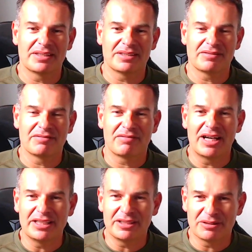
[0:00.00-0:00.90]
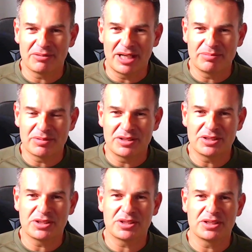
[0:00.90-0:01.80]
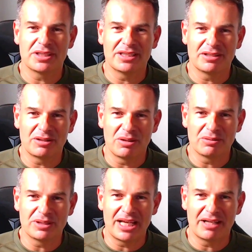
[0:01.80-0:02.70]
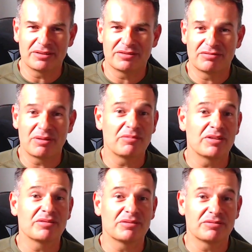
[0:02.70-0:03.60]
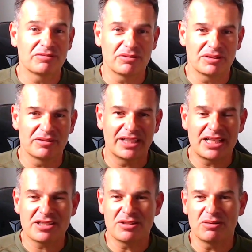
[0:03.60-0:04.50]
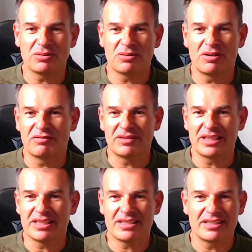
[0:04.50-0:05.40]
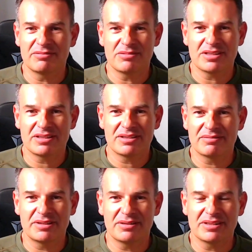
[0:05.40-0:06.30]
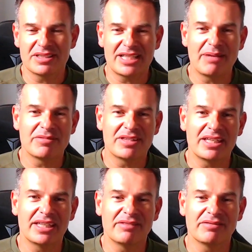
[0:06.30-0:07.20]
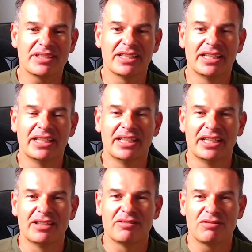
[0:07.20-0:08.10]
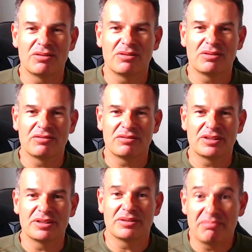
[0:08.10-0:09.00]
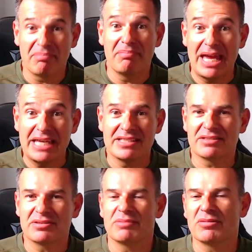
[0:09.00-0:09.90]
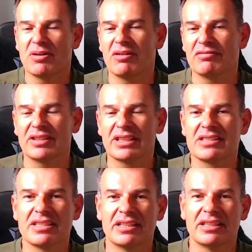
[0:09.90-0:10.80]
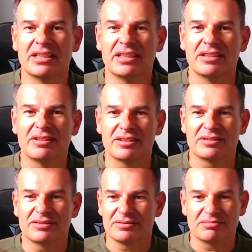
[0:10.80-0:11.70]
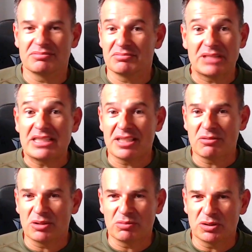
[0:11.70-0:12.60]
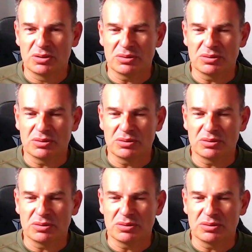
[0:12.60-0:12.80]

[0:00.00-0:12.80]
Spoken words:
finding the right position and the loadout for the less known conflicts. It was the same thing even for the mainstream conflicts. Let's say World War II.